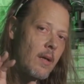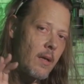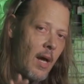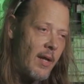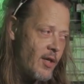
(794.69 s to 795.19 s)

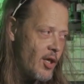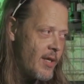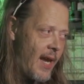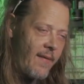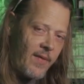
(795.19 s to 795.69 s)
not just
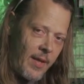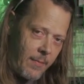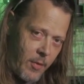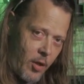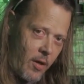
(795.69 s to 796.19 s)
having
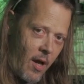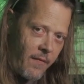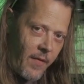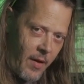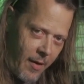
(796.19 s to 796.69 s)
them turn
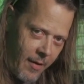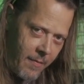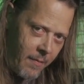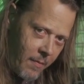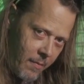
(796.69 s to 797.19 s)
off and on,